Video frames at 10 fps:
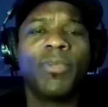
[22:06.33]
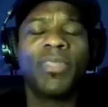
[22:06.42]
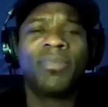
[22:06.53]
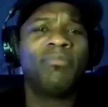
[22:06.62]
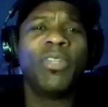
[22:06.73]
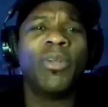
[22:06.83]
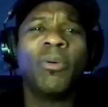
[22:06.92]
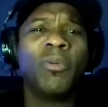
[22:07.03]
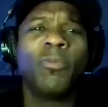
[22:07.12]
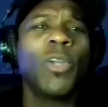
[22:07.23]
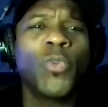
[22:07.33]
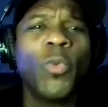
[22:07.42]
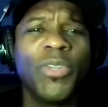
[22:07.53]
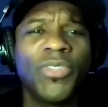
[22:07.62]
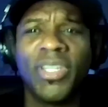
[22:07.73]
with, Russell
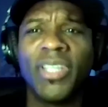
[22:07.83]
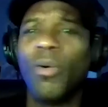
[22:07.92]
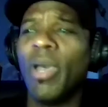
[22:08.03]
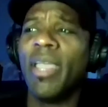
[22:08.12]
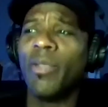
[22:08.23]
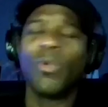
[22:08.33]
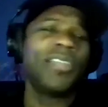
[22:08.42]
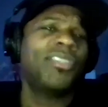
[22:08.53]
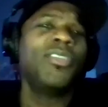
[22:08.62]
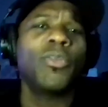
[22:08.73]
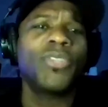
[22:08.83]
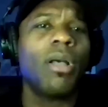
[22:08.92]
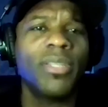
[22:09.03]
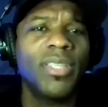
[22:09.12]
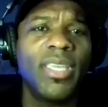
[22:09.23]
Wilson and go, hey, Russ,
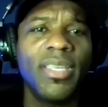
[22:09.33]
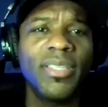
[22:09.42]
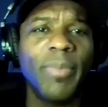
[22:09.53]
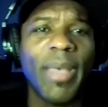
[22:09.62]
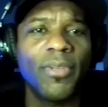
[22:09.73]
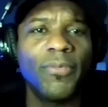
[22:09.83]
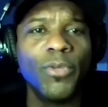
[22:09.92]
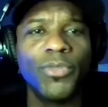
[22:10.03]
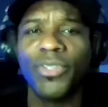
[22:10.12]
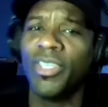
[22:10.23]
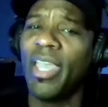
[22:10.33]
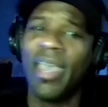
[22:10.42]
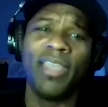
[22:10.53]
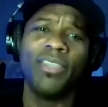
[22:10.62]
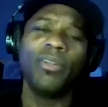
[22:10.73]
talk to the kids about their futures.
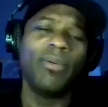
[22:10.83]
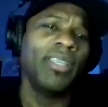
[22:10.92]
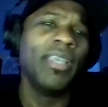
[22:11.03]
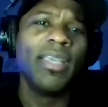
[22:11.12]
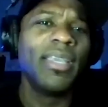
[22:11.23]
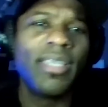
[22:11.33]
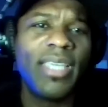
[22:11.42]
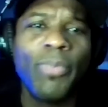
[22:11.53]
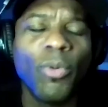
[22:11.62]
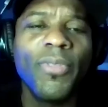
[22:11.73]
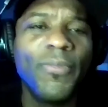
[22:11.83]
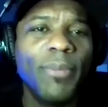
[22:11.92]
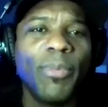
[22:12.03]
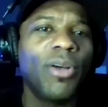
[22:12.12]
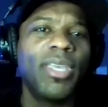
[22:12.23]
Yeah, you know what? Keep throwing the
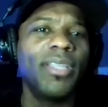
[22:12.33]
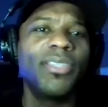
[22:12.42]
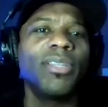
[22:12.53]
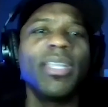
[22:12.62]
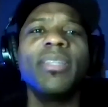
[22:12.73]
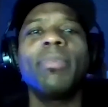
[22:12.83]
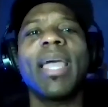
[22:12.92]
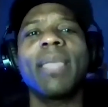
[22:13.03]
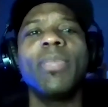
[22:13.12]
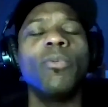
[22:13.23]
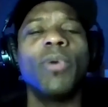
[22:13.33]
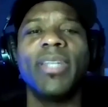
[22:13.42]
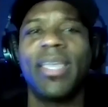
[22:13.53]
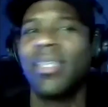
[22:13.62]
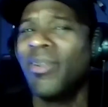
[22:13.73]
football, kids. You'll end up like me one
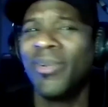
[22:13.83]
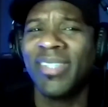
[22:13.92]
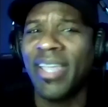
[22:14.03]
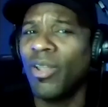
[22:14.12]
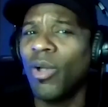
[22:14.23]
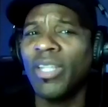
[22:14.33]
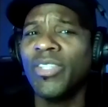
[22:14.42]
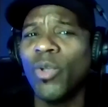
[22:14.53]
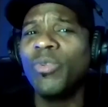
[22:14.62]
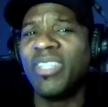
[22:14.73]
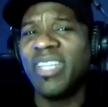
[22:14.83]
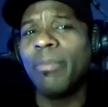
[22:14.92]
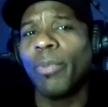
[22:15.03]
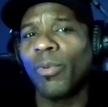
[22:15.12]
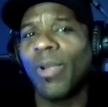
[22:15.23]
day. It's like, no, let's go
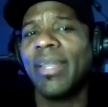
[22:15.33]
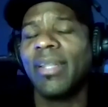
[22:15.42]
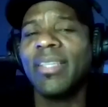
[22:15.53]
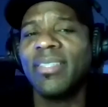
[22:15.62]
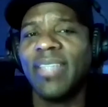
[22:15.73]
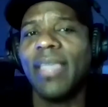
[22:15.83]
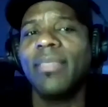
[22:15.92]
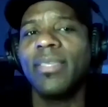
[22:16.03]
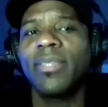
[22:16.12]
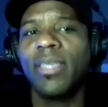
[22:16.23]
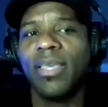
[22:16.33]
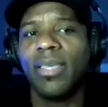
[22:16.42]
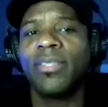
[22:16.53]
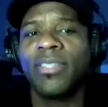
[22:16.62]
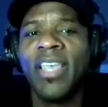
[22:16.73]
deeper, right? And let's take these
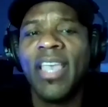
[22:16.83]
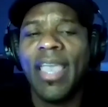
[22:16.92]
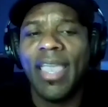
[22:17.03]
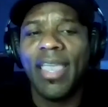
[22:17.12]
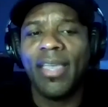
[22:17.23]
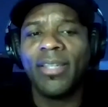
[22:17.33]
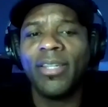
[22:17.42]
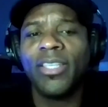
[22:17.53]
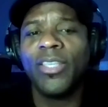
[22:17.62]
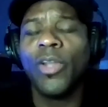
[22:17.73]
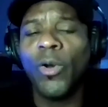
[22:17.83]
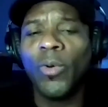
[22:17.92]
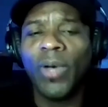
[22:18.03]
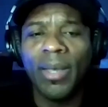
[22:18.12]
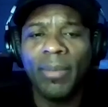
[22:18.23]
kids and,
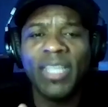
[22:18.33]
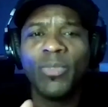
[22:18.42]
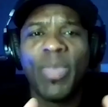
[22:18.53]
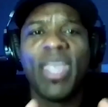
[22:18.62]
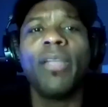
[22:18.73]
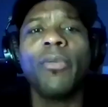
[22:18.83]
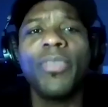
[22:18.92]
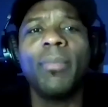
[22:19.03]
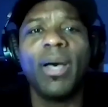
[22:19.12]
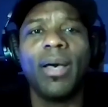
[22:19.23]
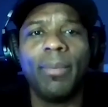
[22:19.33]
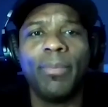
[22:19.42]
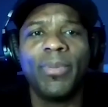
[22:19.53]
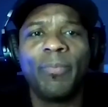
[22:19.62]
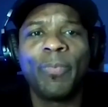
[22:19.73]
let's pair them
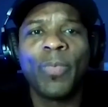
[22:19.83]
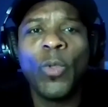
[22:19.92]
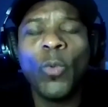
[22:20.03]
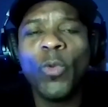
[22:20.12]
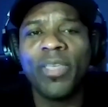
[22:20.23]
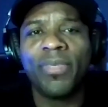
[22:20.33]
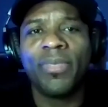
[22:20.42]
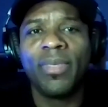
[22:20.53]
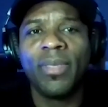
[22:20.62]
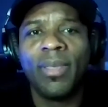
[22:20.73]
up with